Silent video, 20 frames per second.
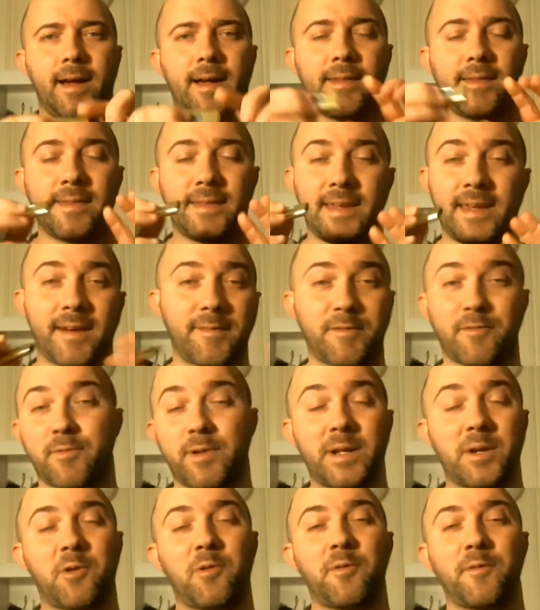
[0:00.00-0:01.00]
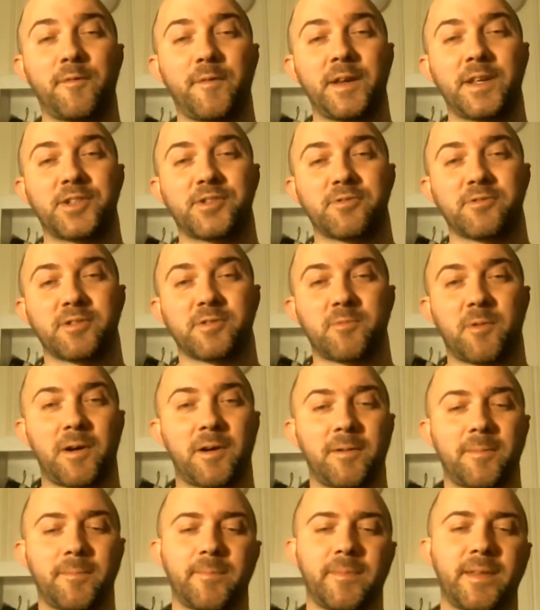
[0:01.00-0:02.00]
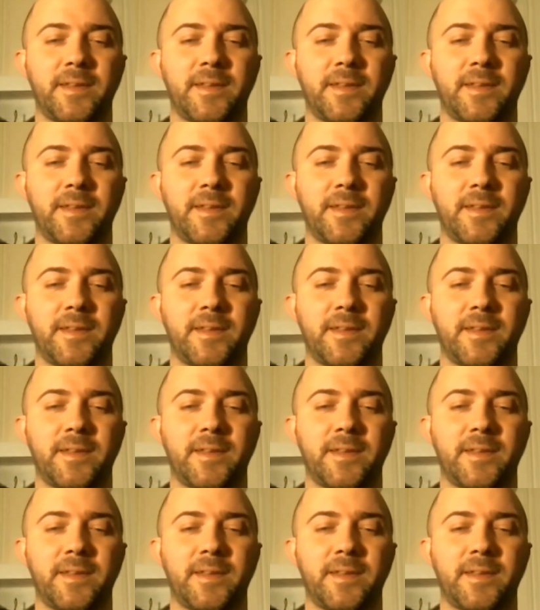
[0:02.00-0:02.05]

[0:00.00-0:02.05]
And the other really cool feature as well